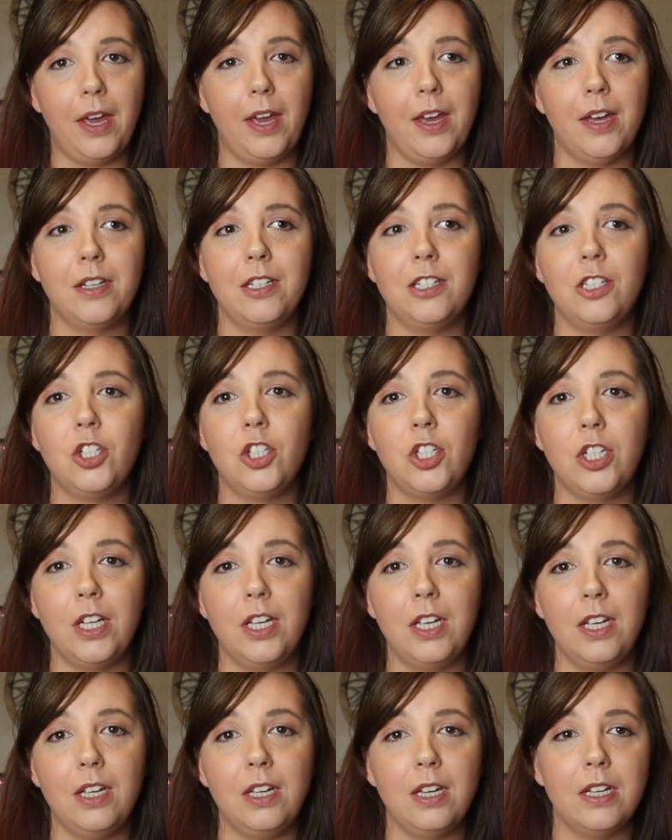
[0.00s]
and
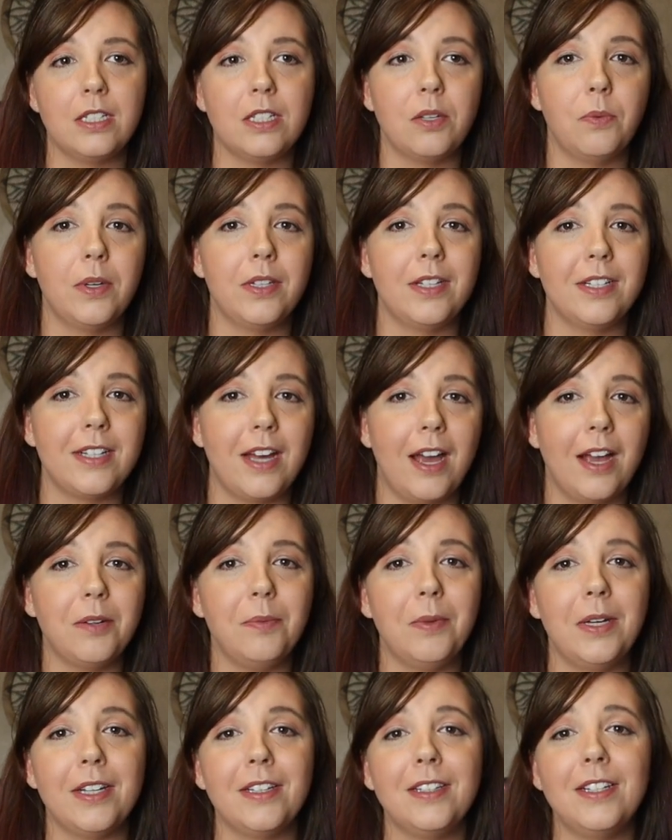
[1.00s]
she is the one that tagged
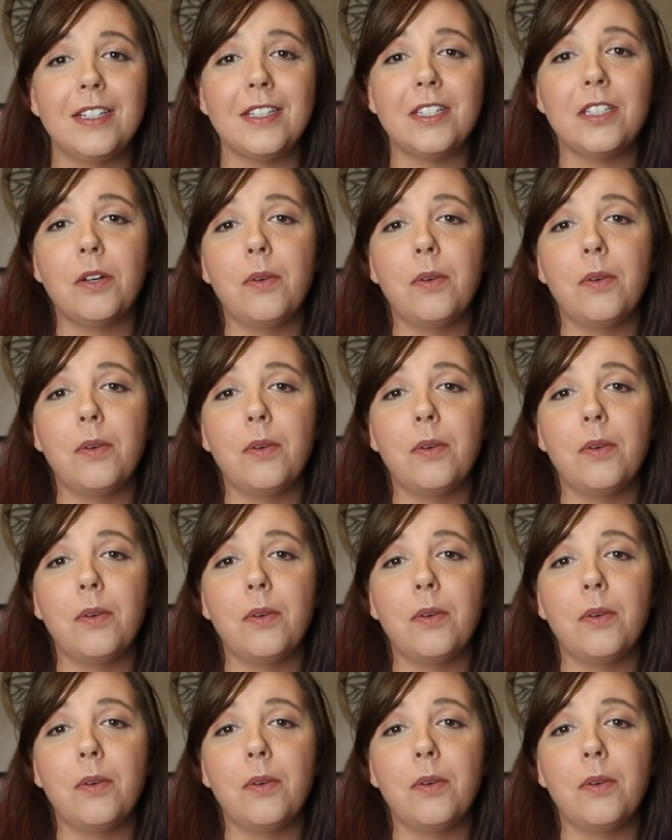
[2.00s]
me in this,